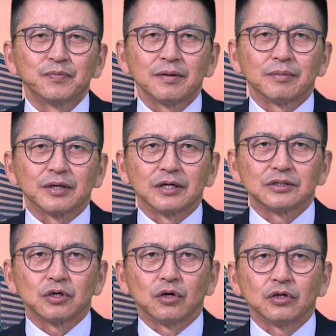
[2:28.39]
but it's
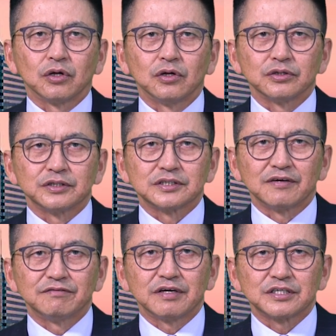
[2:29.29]
all these
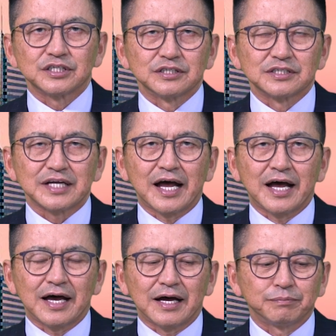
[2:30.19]
infections
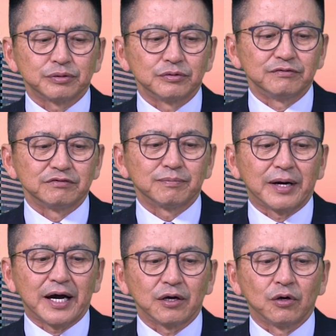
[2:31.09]
are proved
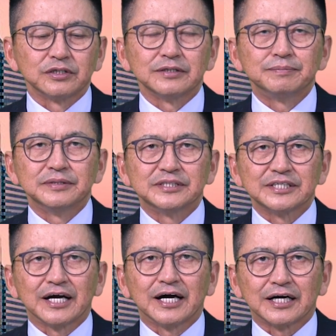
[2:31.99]
by only
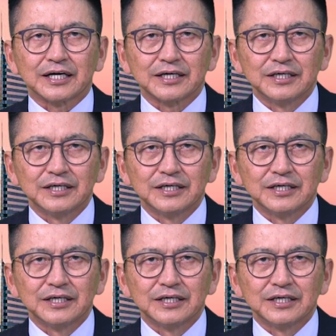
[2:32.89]
PCR.